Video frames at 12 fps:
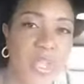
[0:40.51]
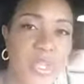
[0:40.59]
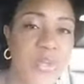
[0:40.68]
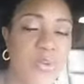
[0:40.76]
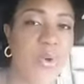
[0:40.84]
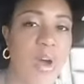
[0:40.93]

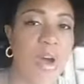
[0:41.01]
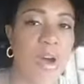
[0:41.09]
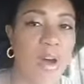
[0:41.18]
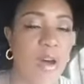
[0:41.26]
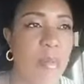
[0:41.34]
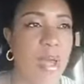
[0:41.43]
you
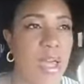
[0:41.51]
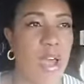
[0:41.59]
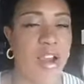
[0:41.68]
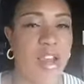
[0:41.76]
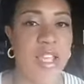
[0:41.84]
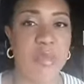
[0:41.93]

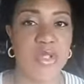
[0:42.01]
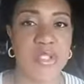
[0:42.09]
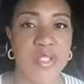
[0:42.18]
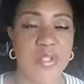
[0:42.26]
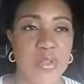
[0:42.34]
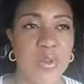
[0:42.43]
are able
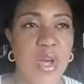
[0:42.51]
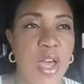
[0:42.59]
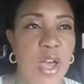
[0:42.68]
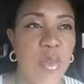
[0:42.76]
to